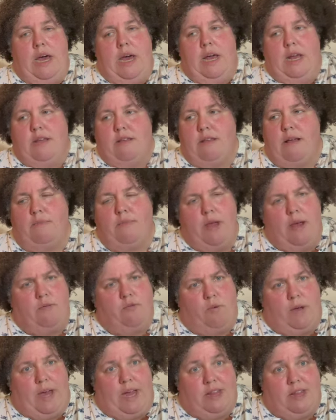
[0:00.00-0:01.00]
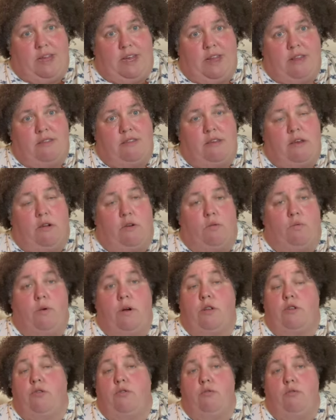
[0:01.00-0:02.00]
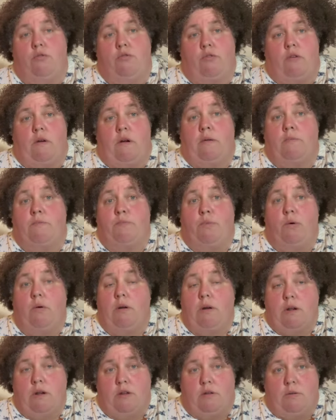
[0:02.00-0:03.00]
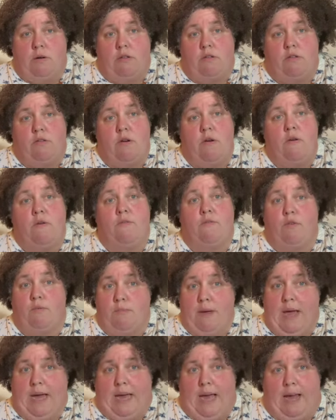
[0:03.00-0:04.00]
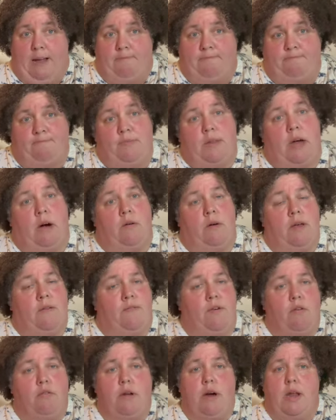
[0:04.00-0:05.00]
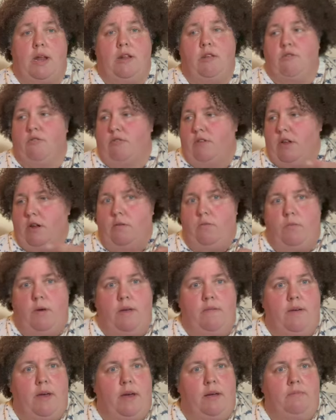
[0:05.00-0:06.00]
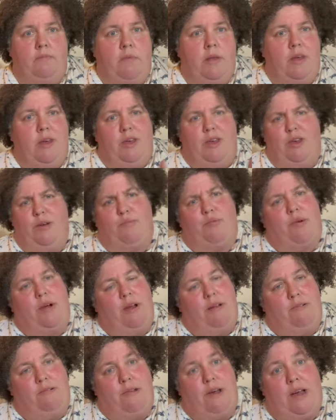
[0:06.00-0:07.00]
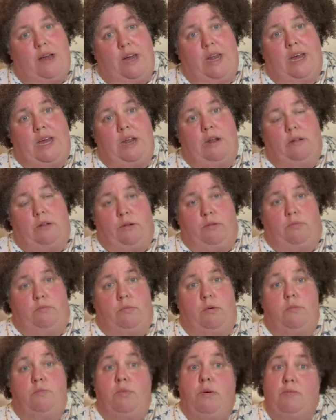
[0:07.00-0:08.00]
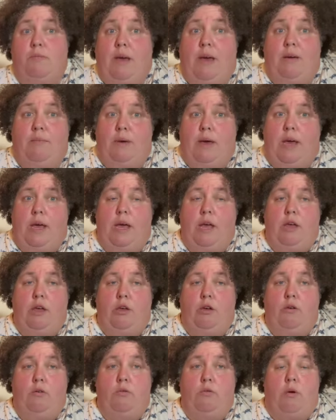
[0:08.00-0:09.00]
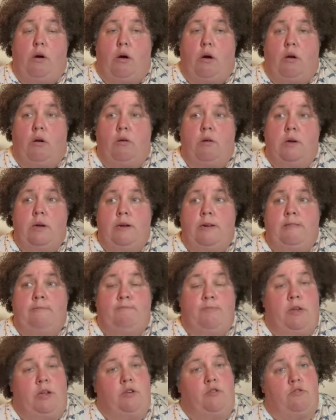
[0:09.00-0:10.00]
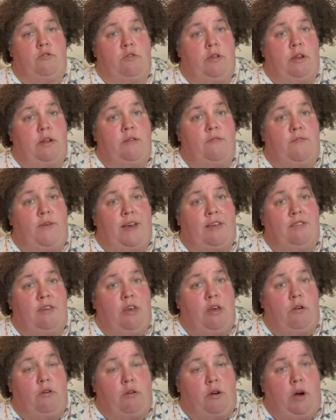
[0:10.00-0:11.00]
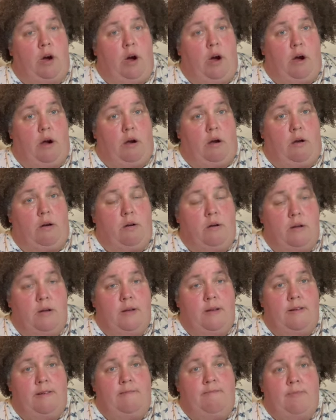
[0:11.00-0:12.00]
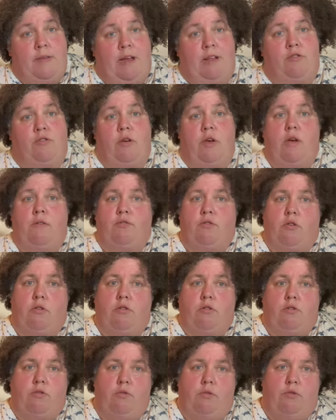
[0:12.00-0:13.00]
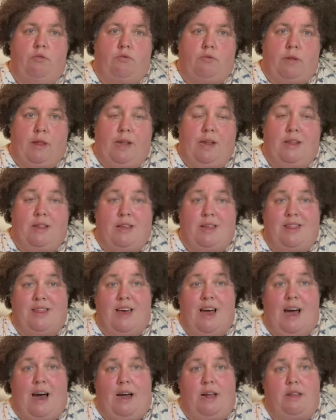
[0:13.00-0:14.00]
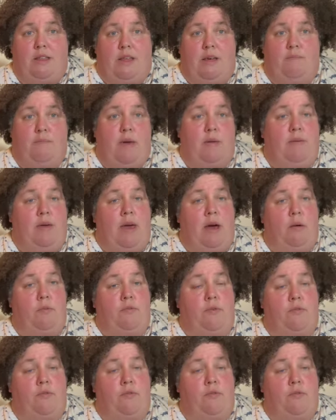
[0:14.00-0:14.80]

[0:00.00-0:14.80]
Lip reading: sometimes we get to consider what tools are important to us for making. Now, if you're not interested in weaving, you're probably not going to get a loom. But maybe you are interested in fixing your car, and so you have certain tools related to that may be helpful